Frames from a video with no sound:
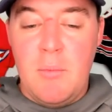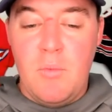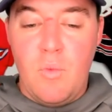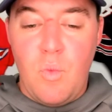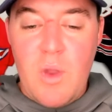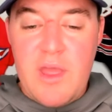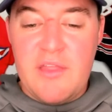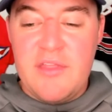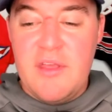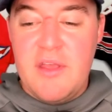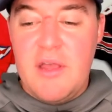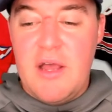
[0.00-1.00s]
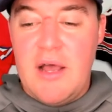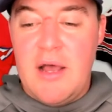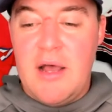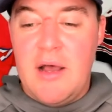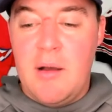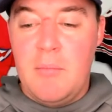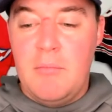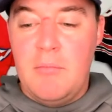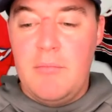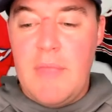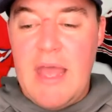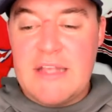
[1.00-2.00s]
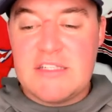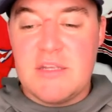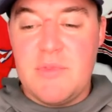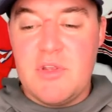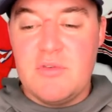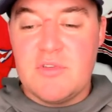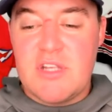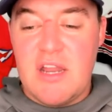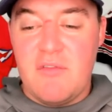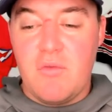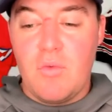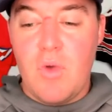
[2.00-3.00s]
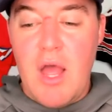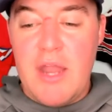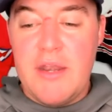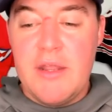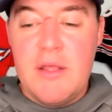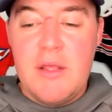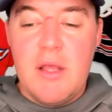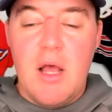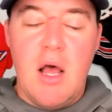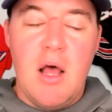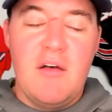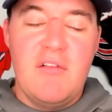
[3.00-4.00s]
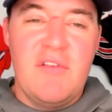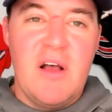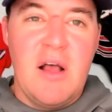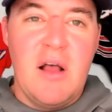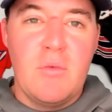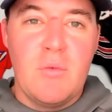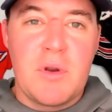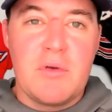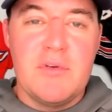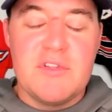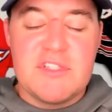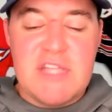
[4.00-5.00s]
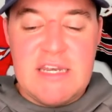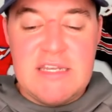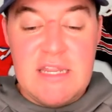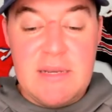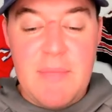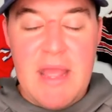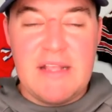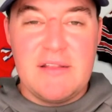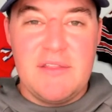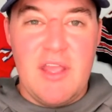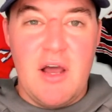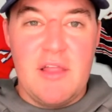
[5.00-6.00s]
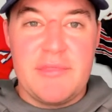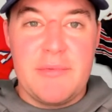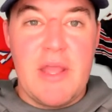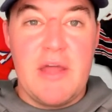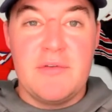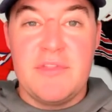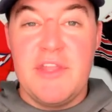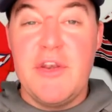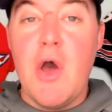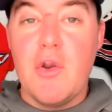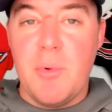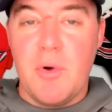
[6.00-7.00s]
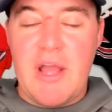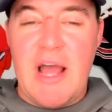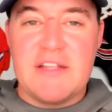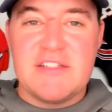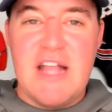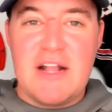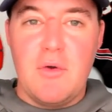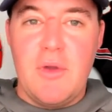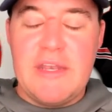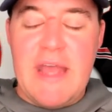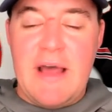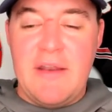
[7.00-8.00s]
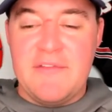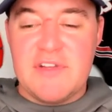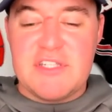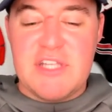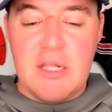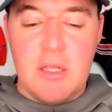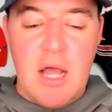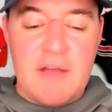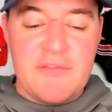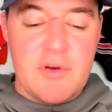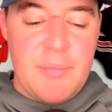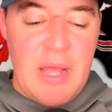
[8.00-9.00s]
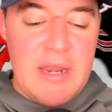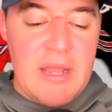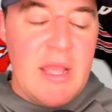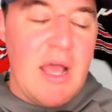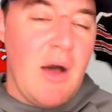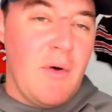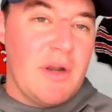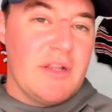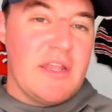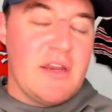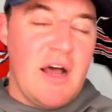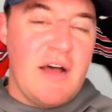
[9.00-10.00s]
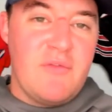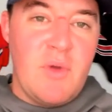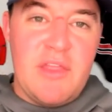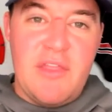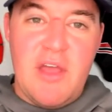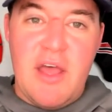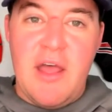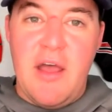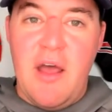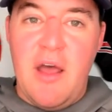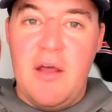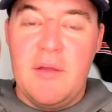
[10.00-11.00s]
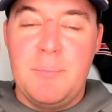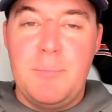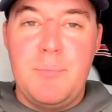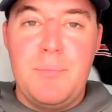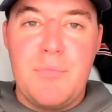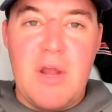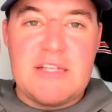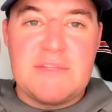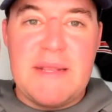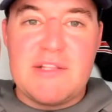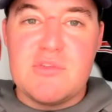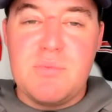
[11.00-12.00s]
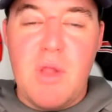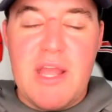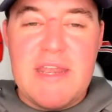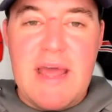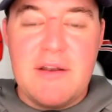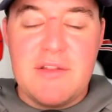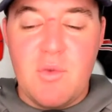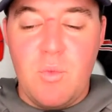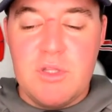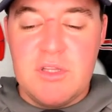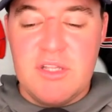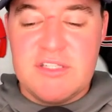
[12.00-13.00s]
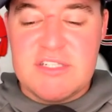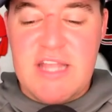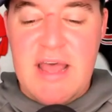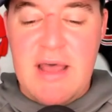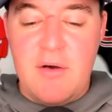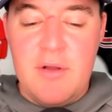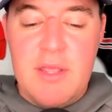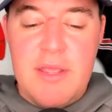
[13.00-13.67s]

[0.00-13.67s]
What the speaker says: with SMU's kind of run of recruits that did make the On300, the notable guys, not going down every single offer. But I want to lead off with a prospect who's playing down at the Woodlands now.